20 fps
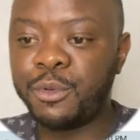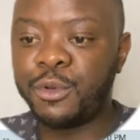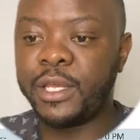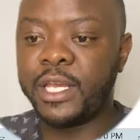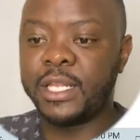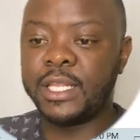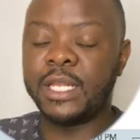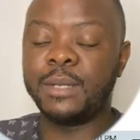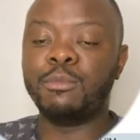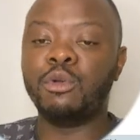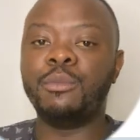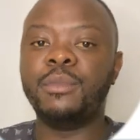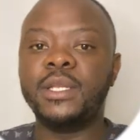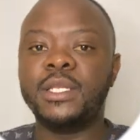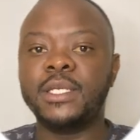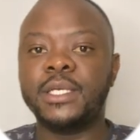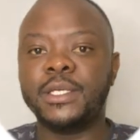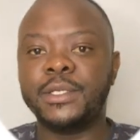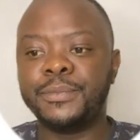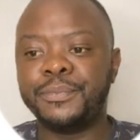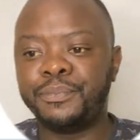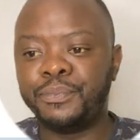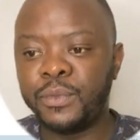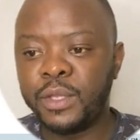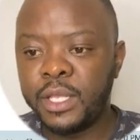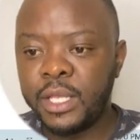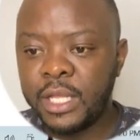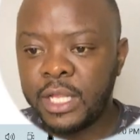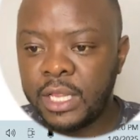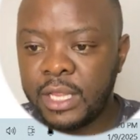to get that Moby Dick.
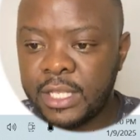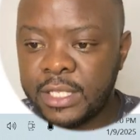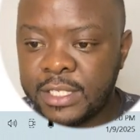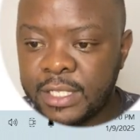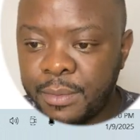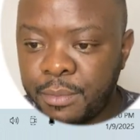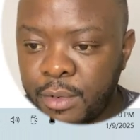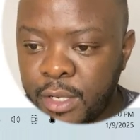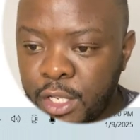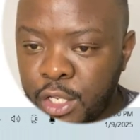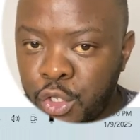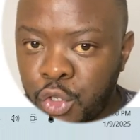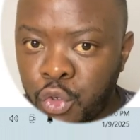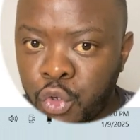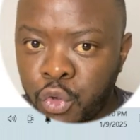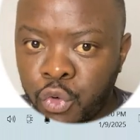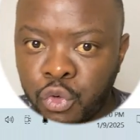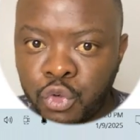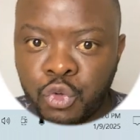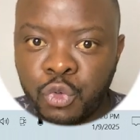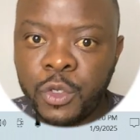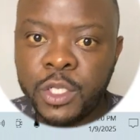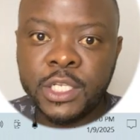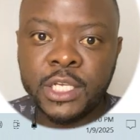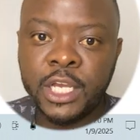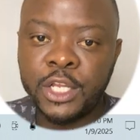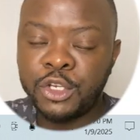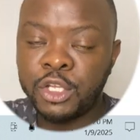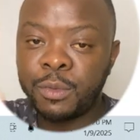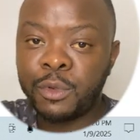The same way you go to Twitter
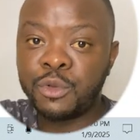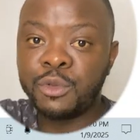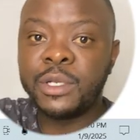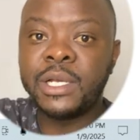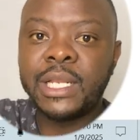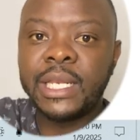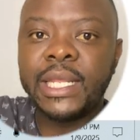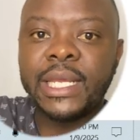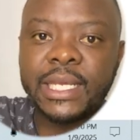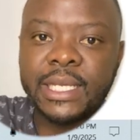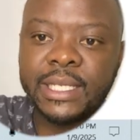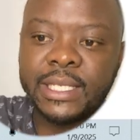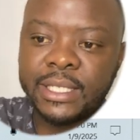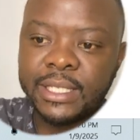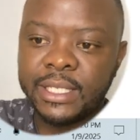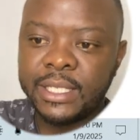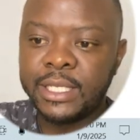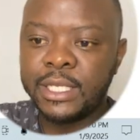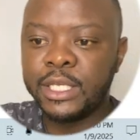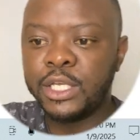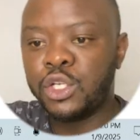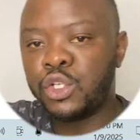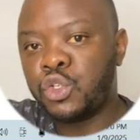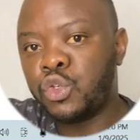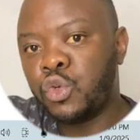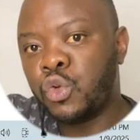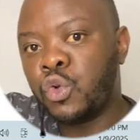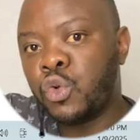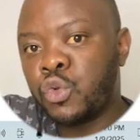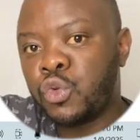and you're able to click to
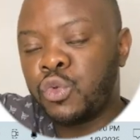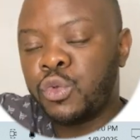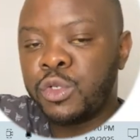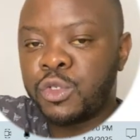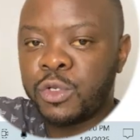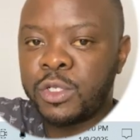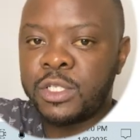go to, so